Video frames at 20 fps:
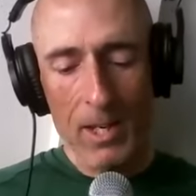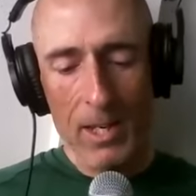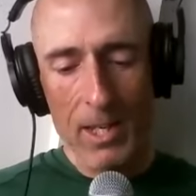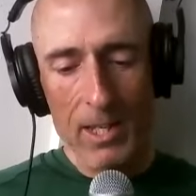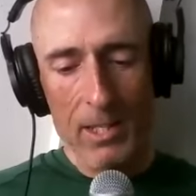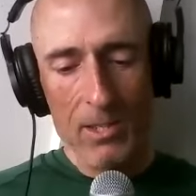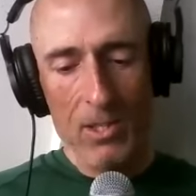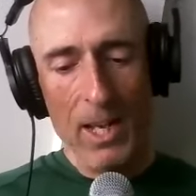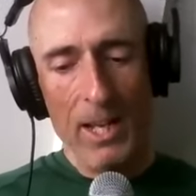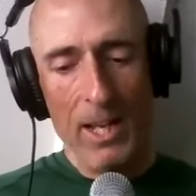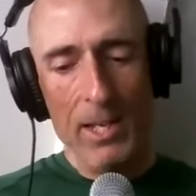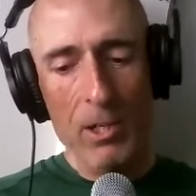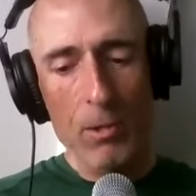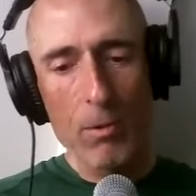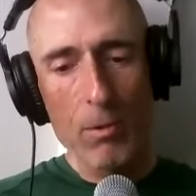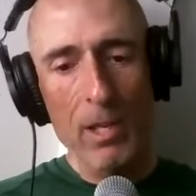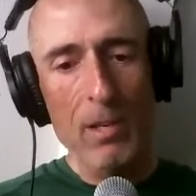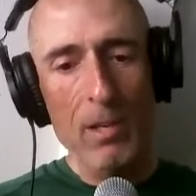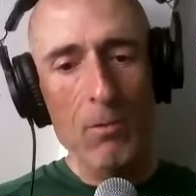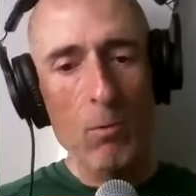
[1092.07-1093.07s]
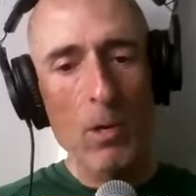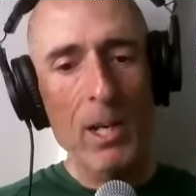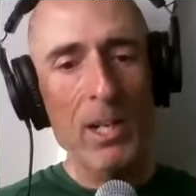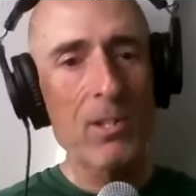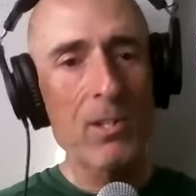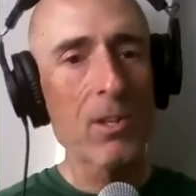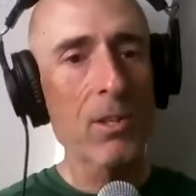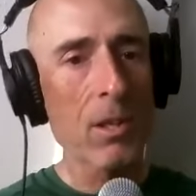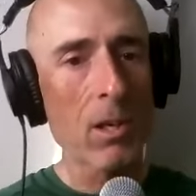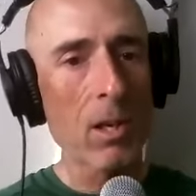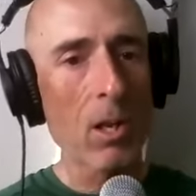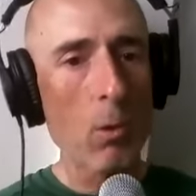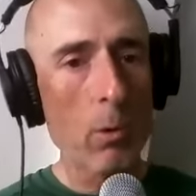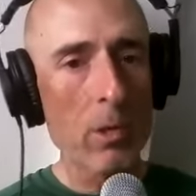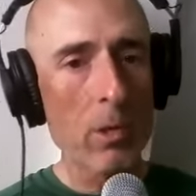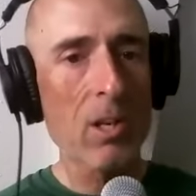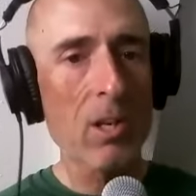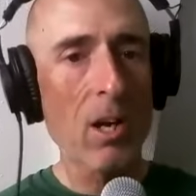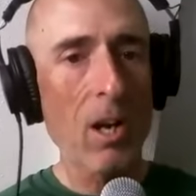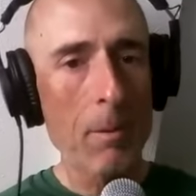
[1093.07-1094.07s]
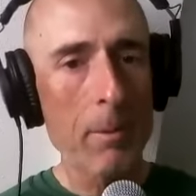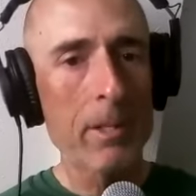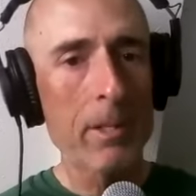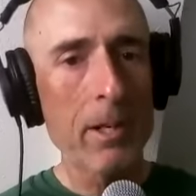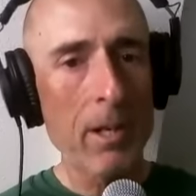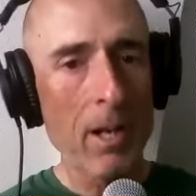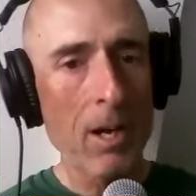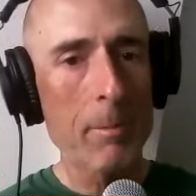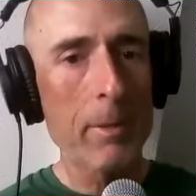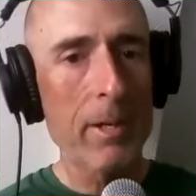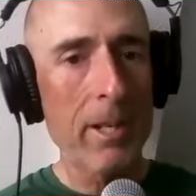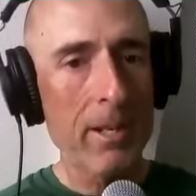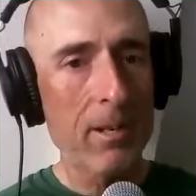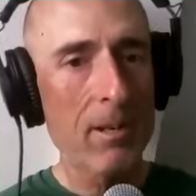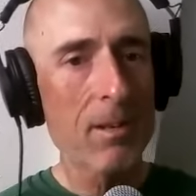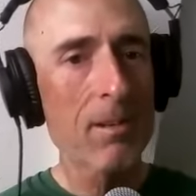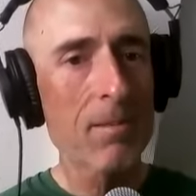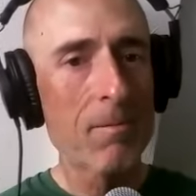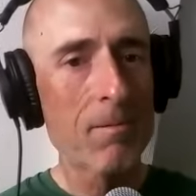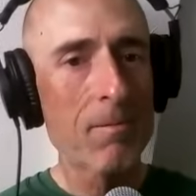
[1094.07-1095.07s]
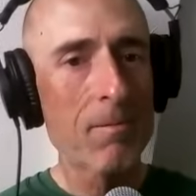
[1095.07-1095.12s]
is that you then race to the lowest common denominator